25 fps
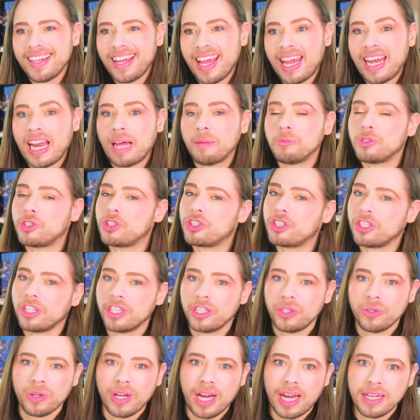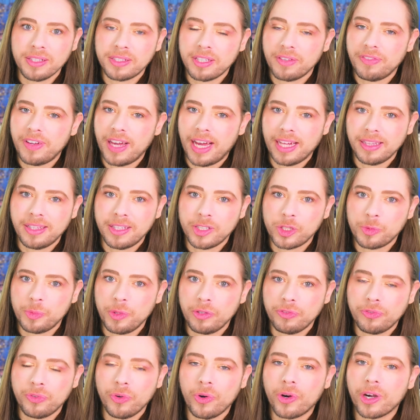and I'm sure you guys have had this
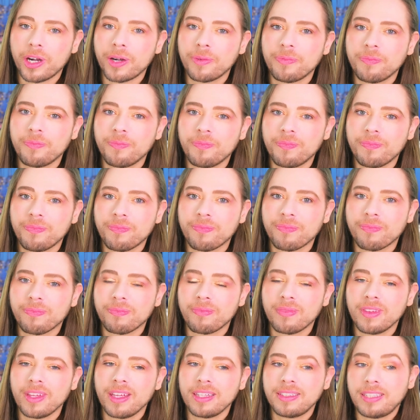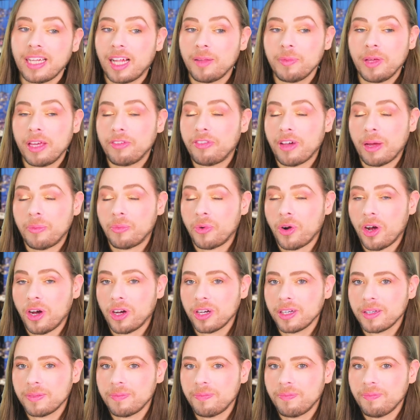before. Tell me if I'm
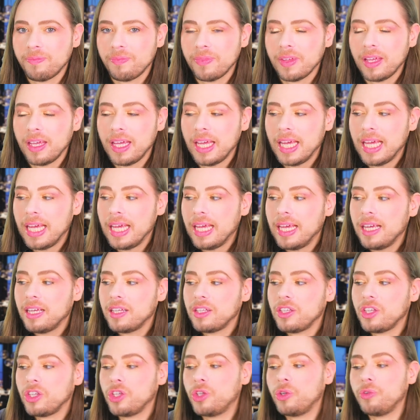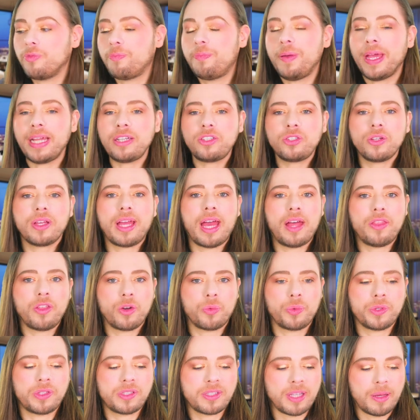wrong. You've been
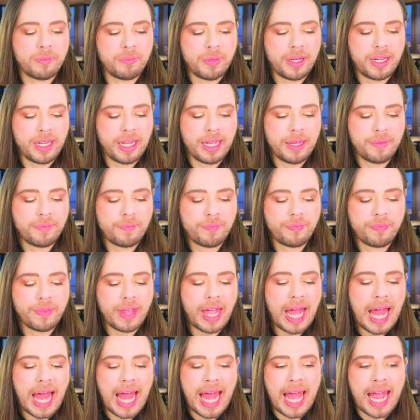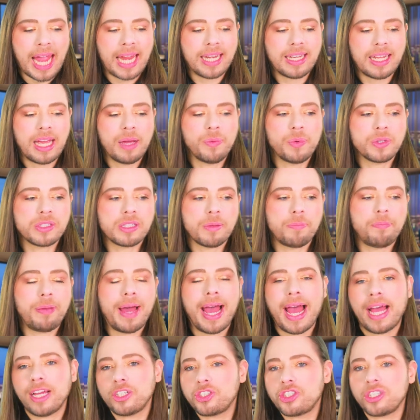together with somebody and it was a
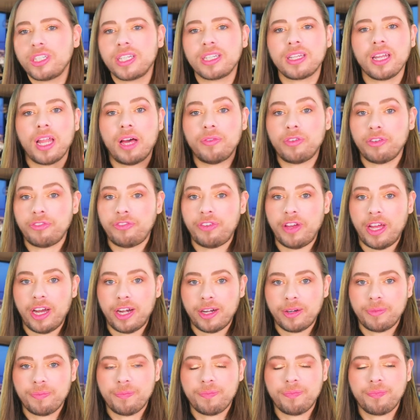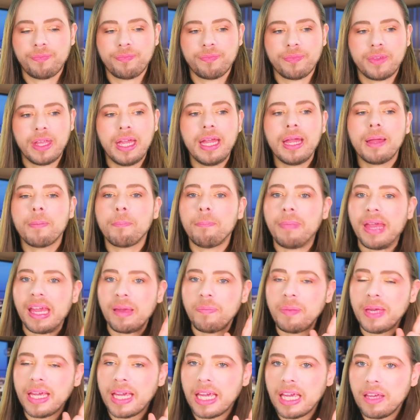passionate love affair,
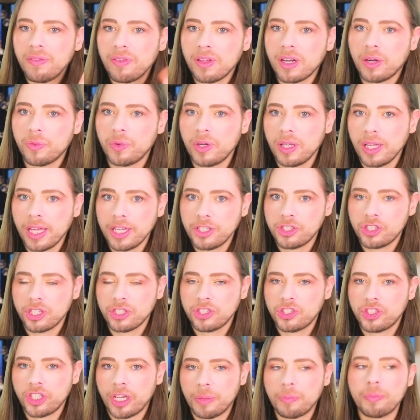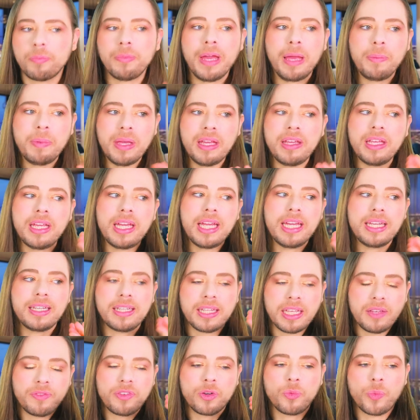maybe even a relationship. Maybe
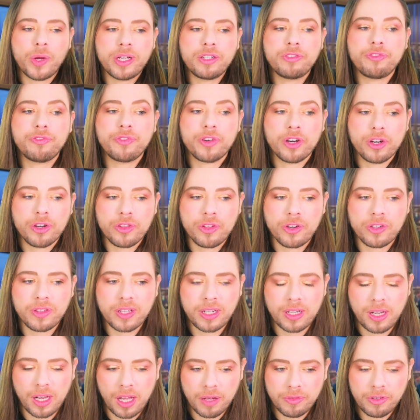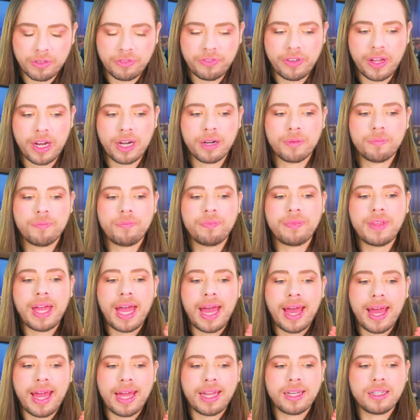it even went further than a love affair.
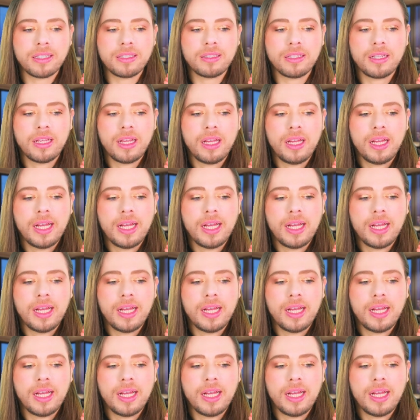And